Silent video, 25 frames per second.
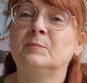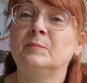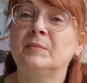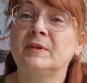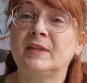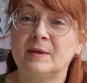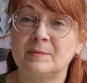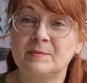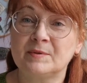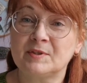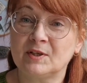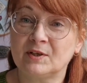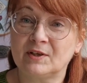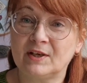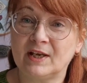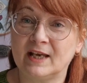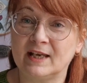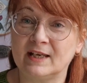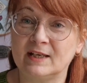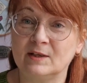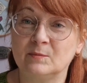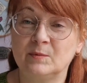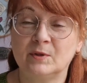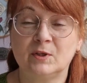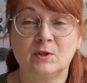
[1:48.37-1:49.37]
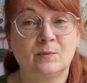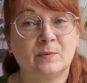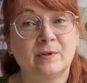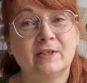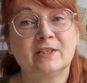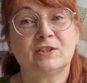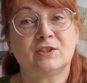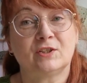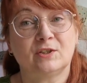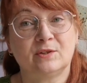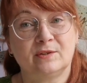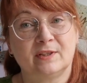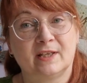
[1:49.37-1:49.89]
But that was okay. We
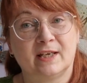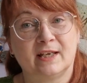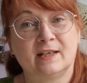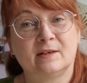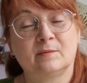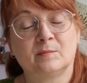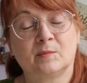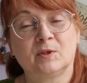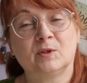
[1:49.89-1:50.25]
always do that.